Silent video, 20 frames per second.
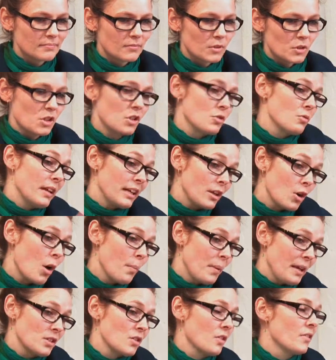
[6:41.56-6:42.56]
it's a direct
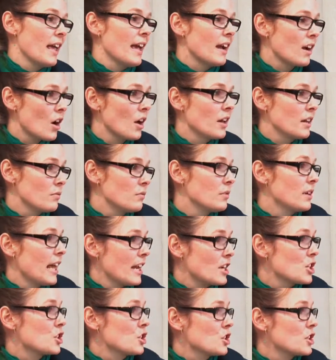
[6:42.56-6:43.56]
comment on that kind of
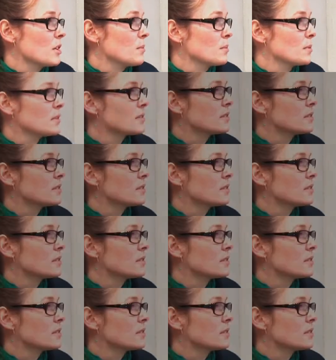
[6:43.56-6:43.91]
relationship.